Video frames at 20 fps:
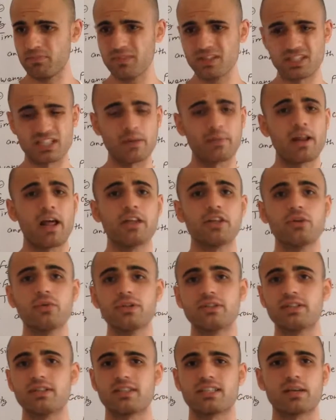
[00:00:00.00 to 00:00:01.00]
Some in
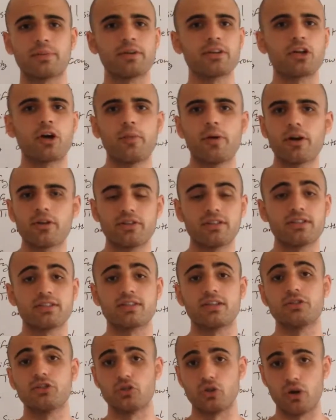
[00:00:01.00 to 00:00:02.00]
annuities, some in commodities.
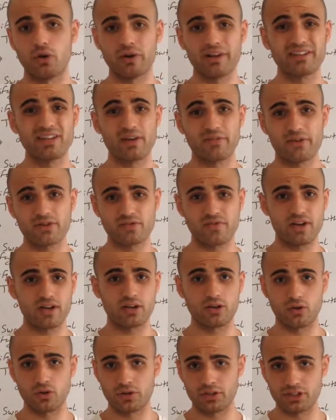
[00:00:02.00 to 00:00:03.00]
So you want to diversify
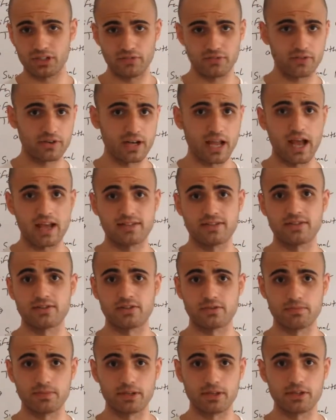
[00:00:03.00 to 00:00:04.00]
across different
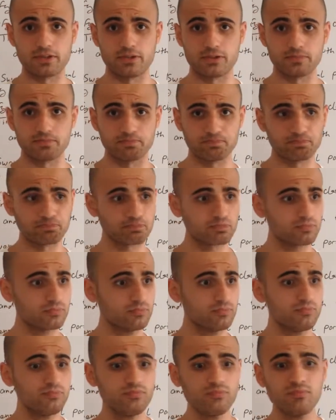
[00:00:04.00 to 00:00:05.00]
assets, because,
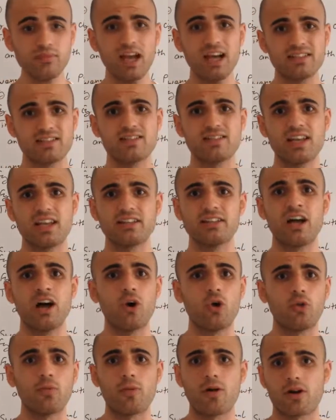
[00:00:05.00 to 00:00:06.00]
as I said, not
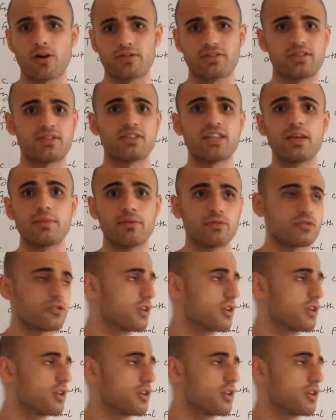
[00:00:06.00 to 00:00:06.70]
all markets are stable.